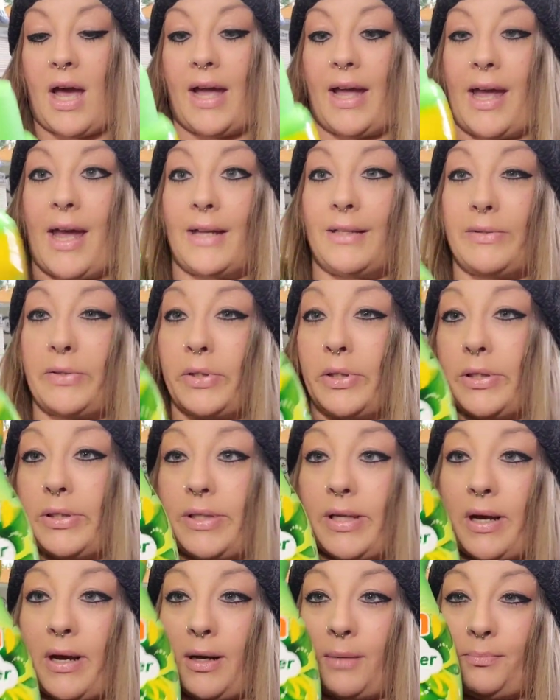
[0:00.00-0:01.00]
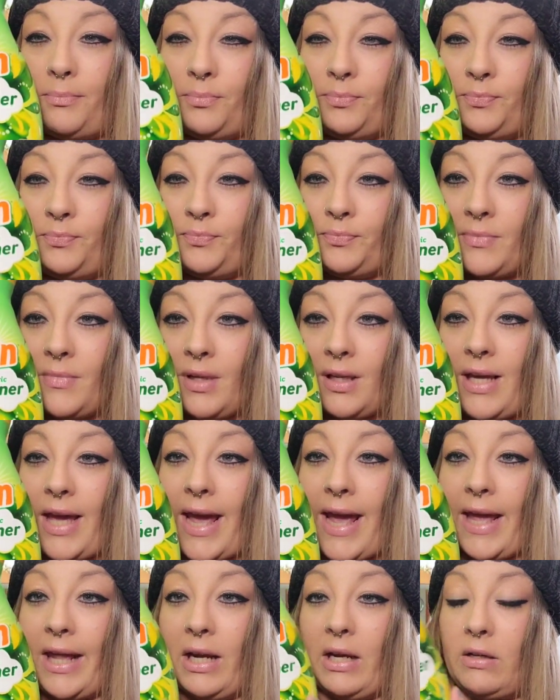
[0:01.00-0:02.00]
I got some
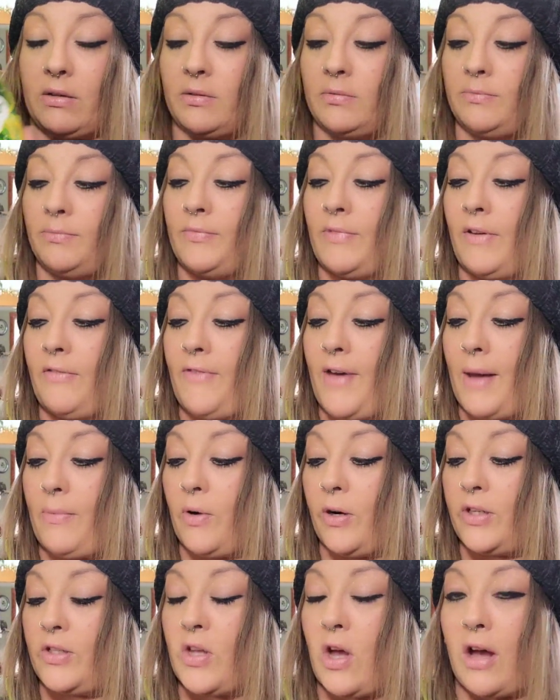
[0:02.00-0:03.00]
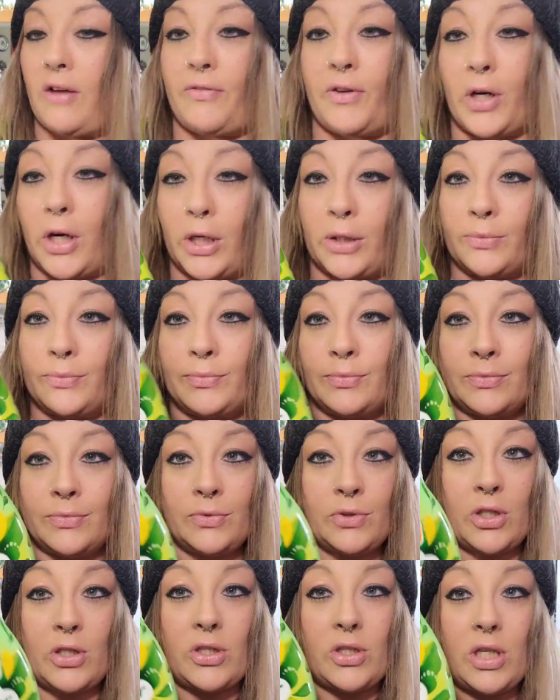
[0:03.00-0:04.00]
Gain fabric softener.
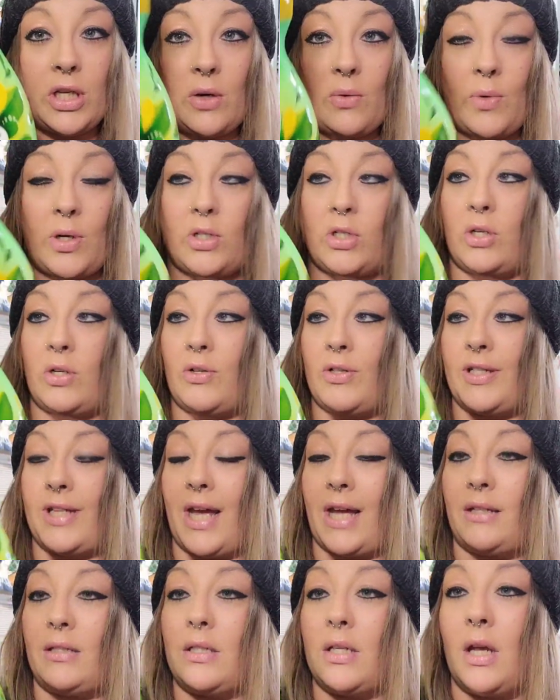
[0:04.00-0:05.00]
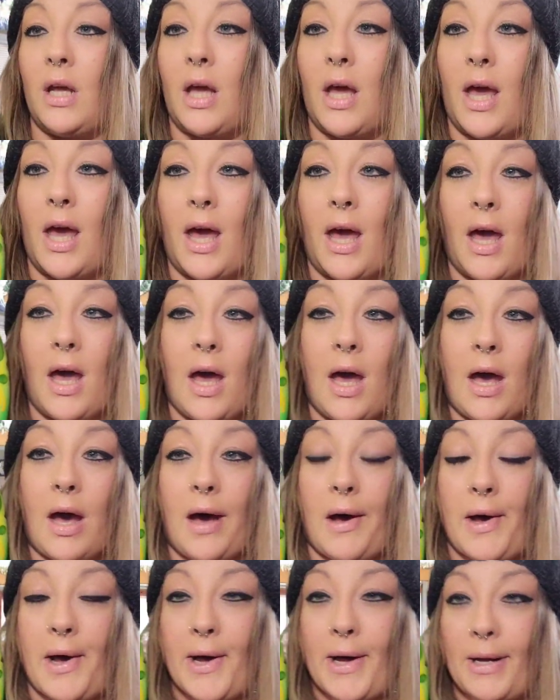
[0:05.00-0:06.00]
Just the original scent.
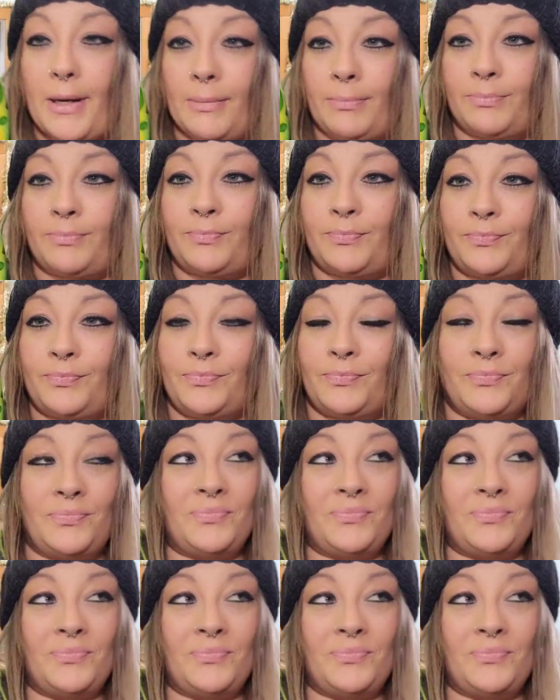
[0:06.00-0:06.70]
Um,